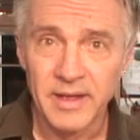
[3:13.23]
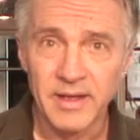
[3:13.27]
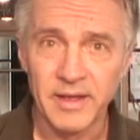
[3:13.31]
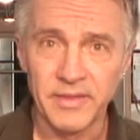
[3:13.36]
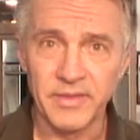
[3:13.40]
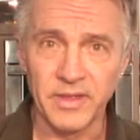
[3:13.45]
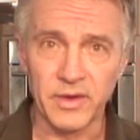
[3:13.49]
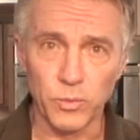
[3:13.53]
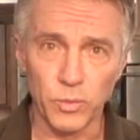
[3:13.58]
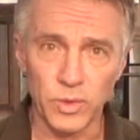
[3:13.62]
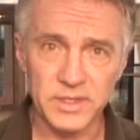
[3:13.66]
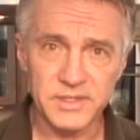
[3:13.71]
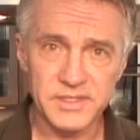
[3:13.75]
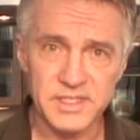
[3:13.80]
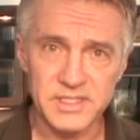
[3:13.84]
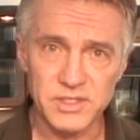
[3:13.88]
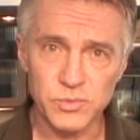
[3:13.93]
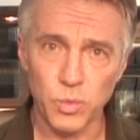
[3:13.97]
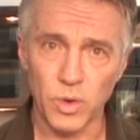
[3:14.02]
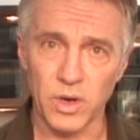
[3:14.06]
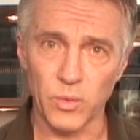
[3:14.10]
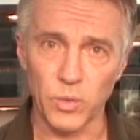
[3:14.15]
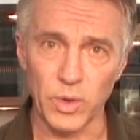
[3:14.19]
And then once
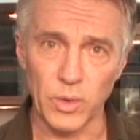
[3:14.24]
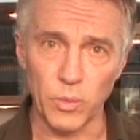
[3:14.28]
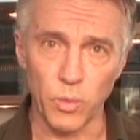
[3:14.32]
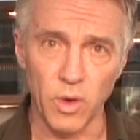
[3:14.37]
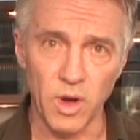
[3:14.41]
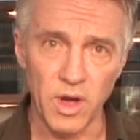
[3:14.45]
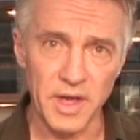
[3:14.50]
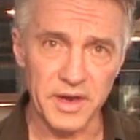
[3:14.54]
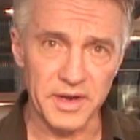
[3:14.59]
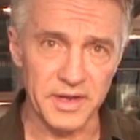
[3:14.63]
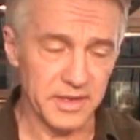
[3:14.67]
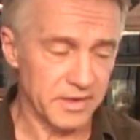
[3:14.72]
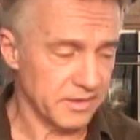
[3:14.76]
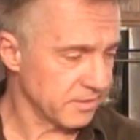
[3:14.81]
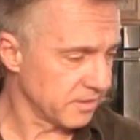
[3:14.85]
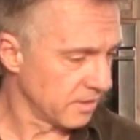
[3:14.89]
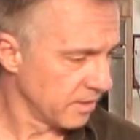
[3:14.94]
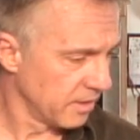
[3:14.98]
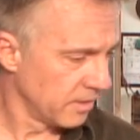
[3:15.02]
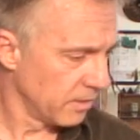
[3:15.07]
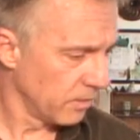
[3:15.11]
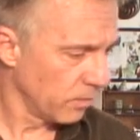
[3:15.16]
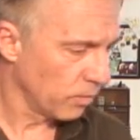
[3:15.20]
it's where we want it,
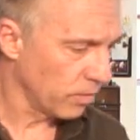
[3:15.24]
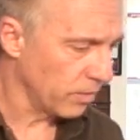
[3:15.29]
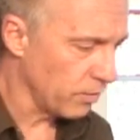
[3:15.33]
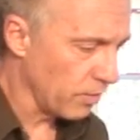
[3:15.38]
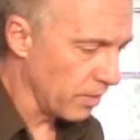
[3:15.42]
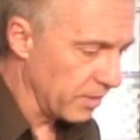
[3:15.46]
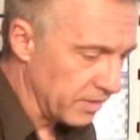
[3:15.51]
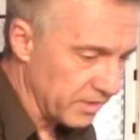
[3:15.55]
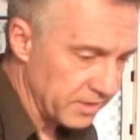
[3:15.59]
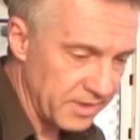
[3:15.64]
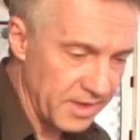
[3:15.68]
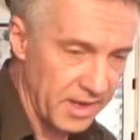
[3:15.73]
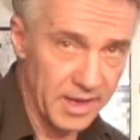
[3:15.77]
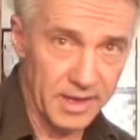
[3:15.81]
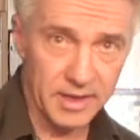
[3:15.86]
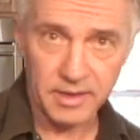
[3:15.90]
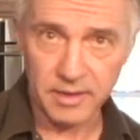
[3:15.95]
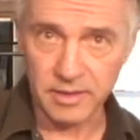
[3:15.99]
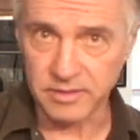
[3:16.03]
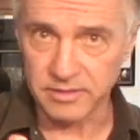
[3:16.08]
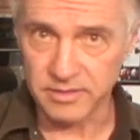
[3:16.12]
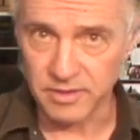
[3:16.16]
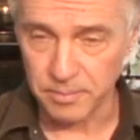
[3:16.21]
we're going to take
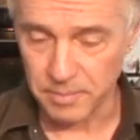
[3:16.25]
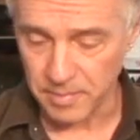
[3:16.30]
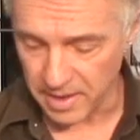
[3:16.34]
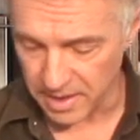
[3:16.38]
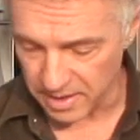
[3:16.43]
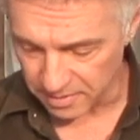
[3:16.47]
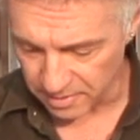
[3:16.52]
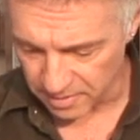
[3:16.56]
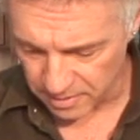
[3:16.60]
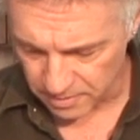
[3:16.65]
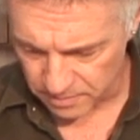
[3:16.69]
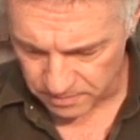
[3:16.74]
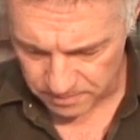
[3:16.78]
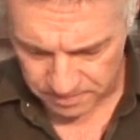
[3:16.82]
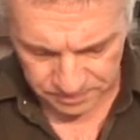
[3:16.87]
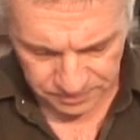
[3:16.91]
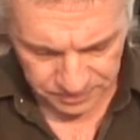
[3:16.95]
a tomato